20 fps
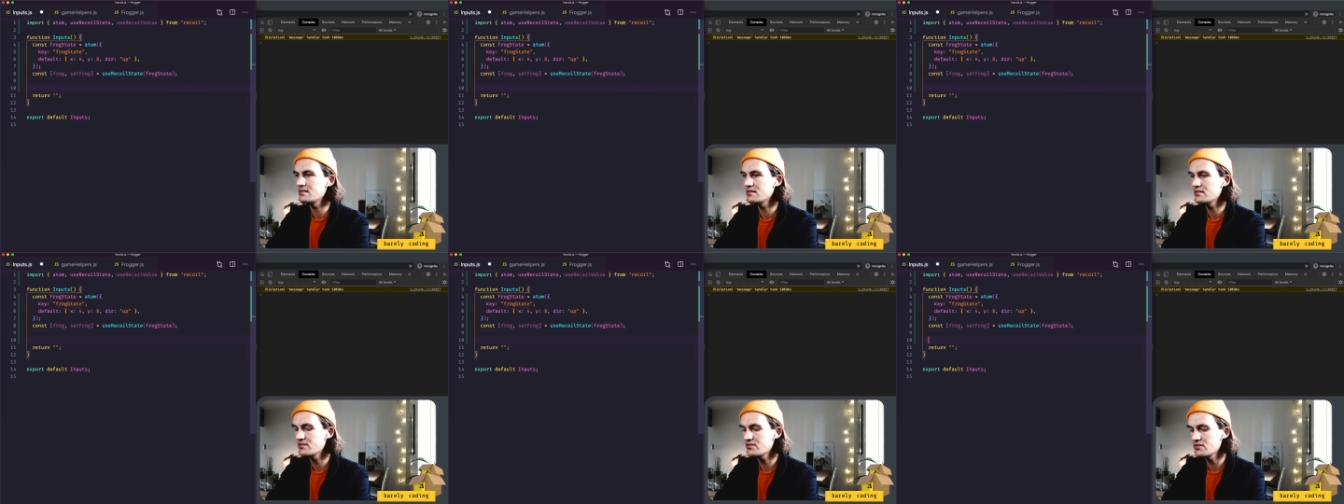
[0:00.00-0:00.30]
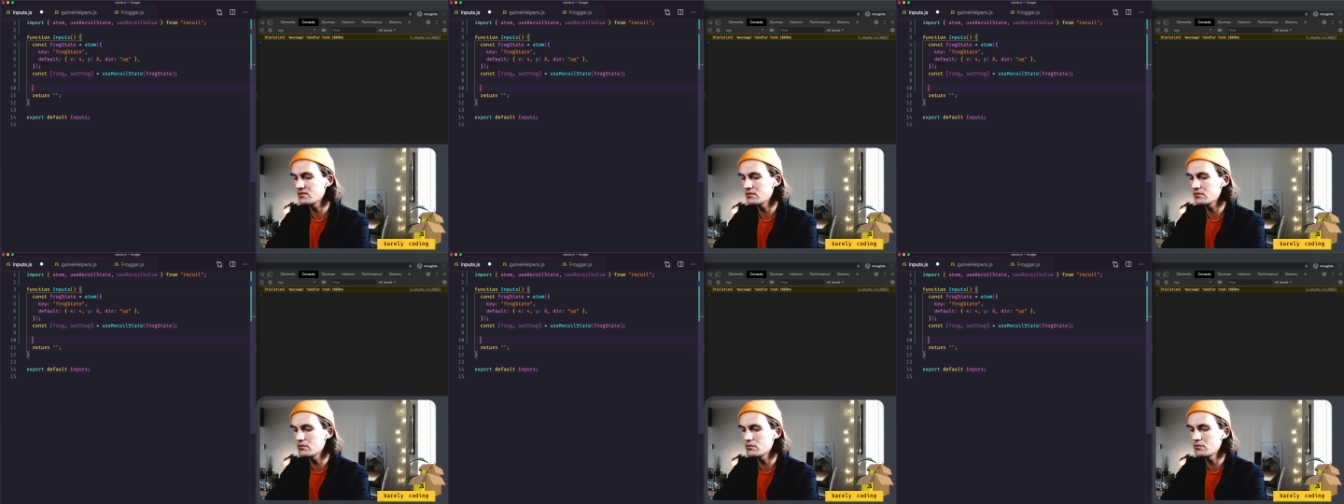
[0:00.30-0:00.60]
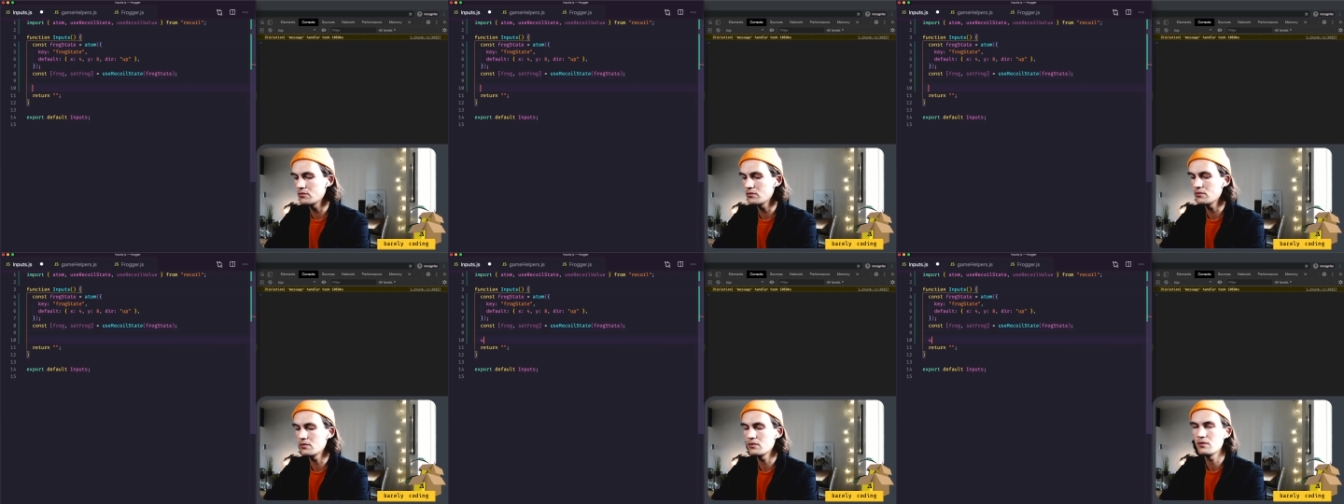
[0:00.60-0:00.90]

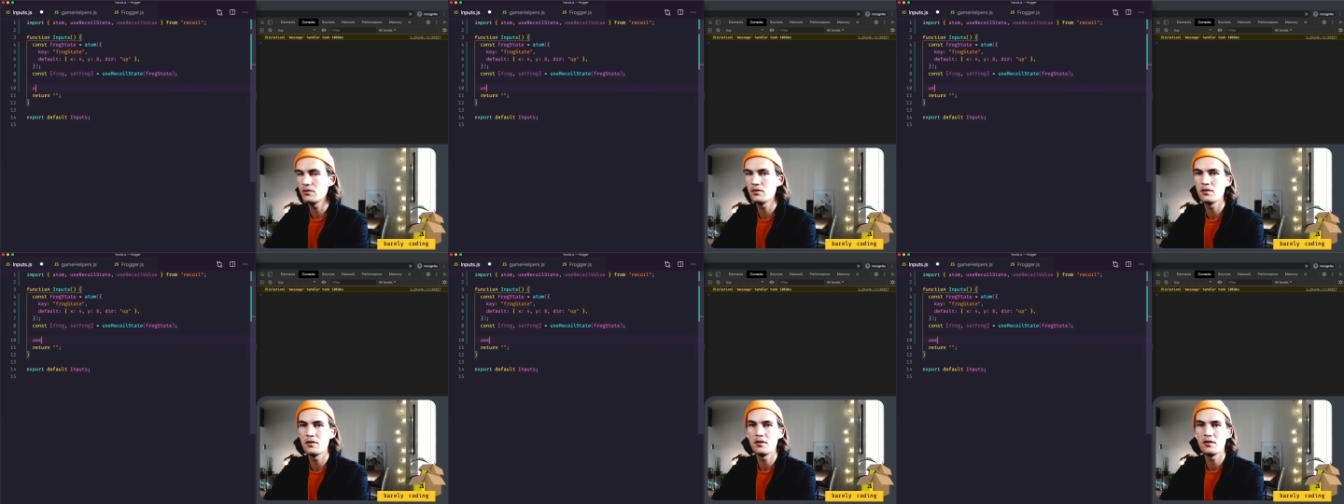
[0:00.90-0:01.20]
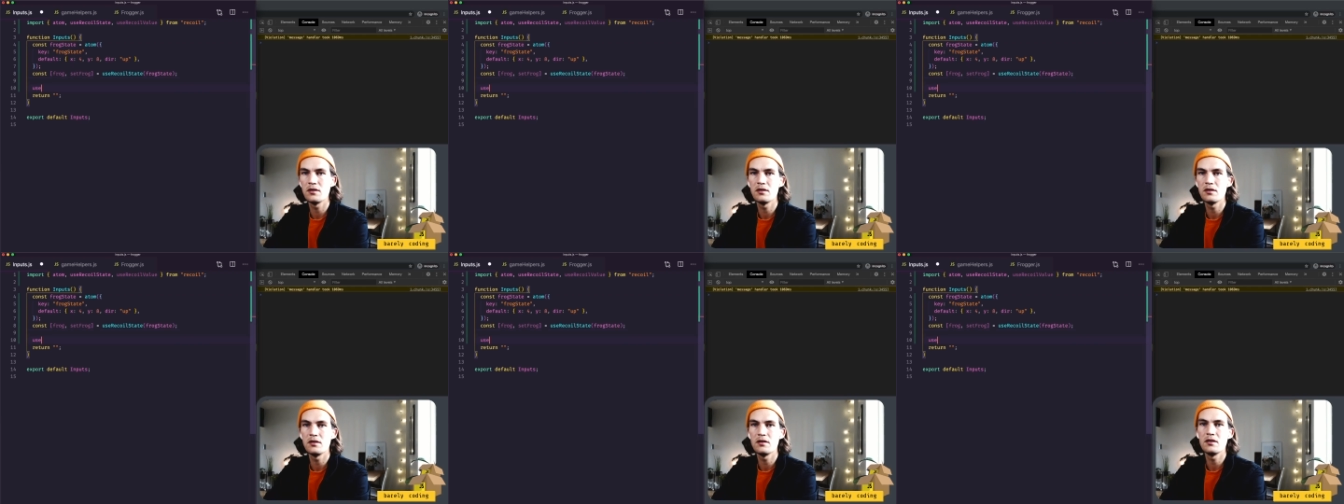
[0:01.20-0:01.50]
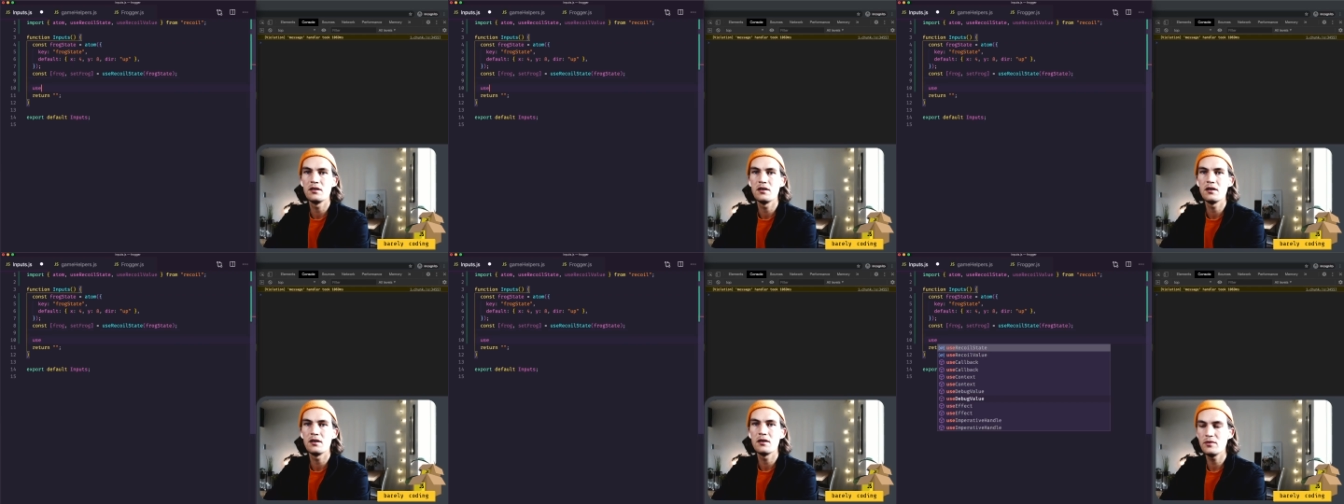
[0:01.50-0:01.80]
So
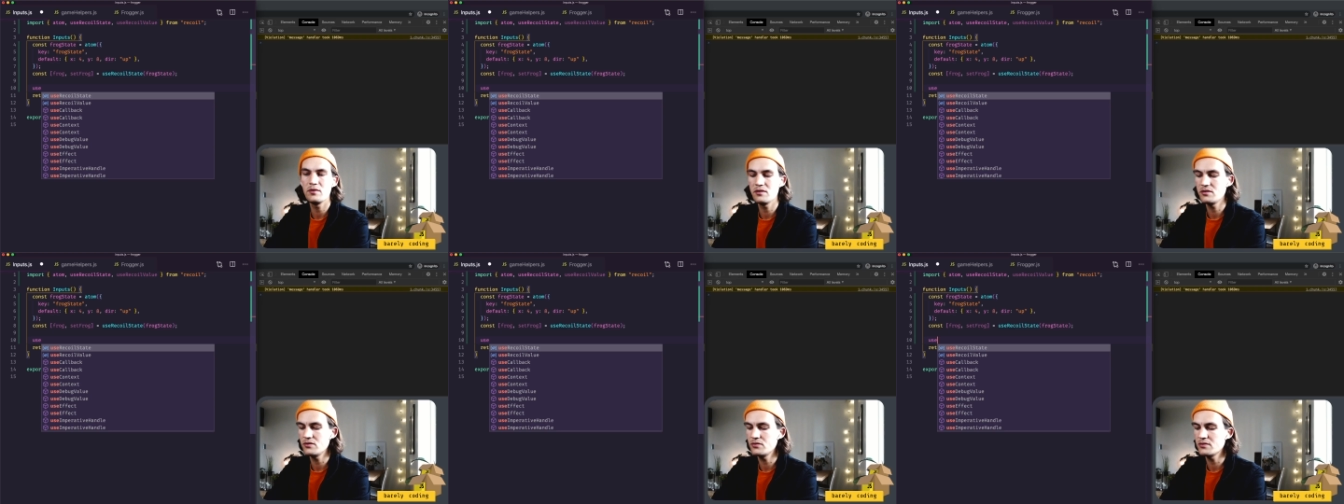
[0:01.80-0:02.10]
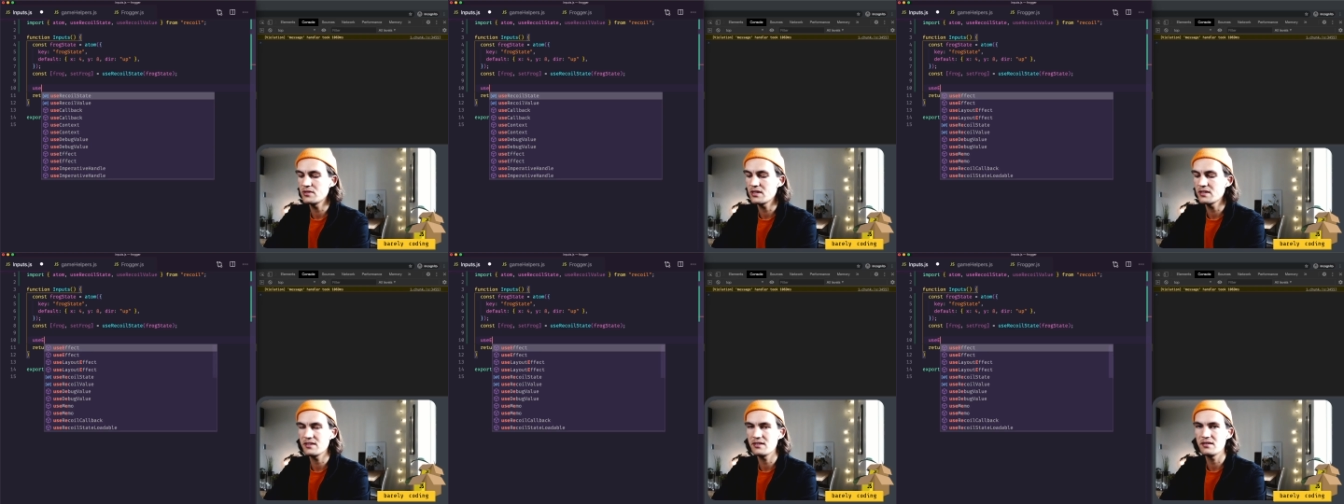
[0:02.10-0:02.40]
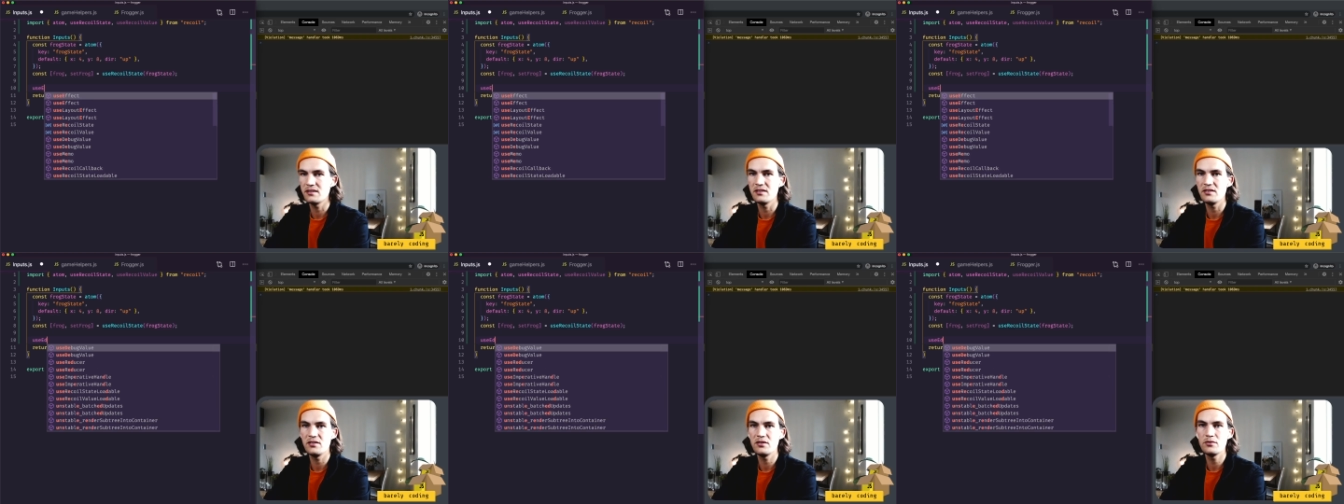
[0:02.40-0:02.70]
I will do that in a
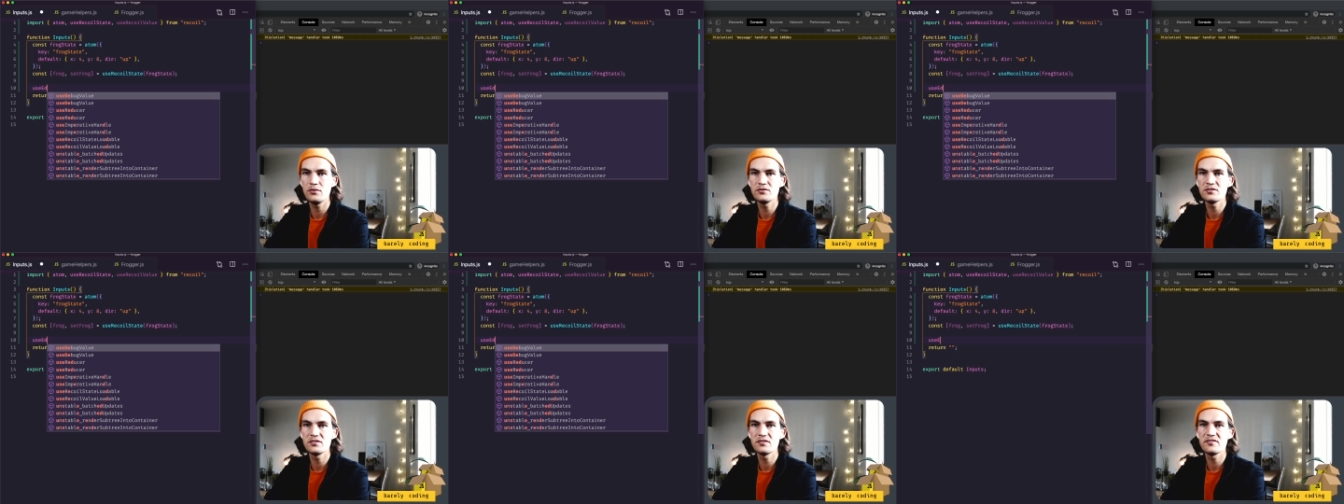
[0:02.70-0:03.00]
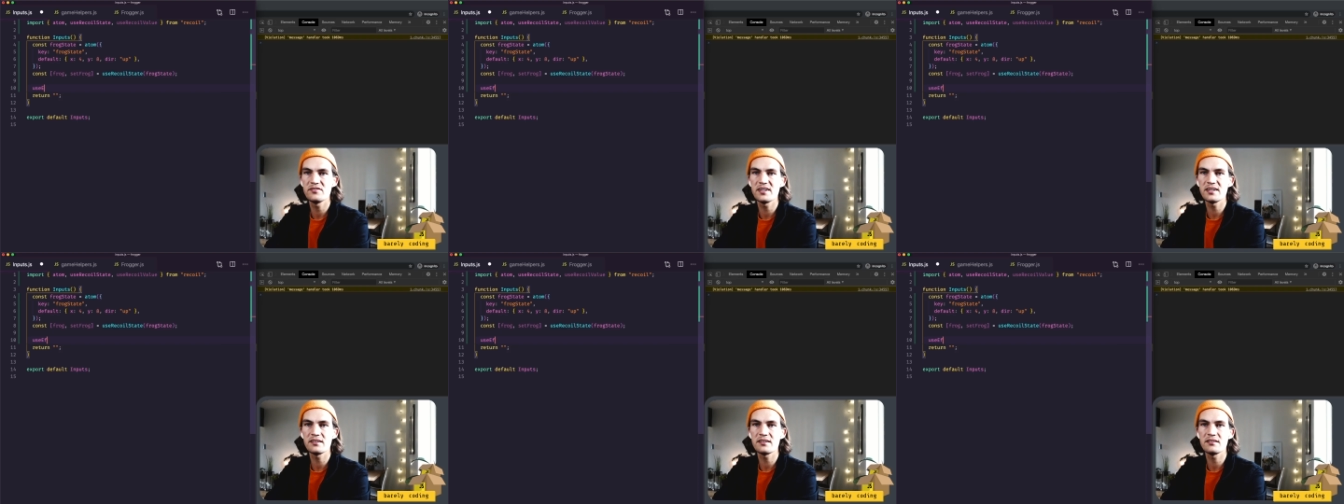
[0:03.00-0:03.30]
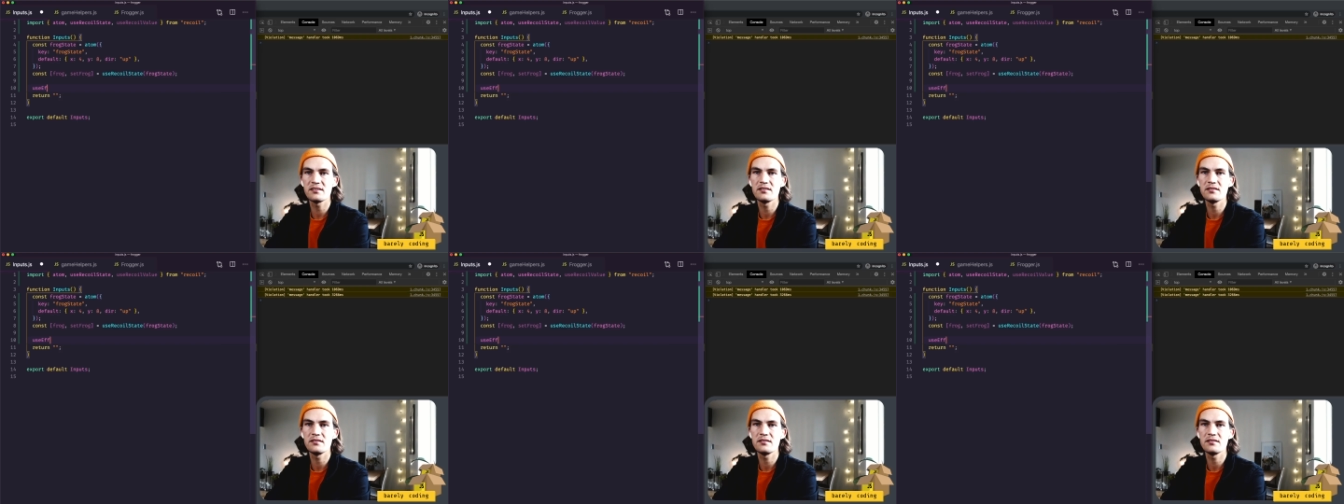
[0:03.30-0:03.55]
use effect.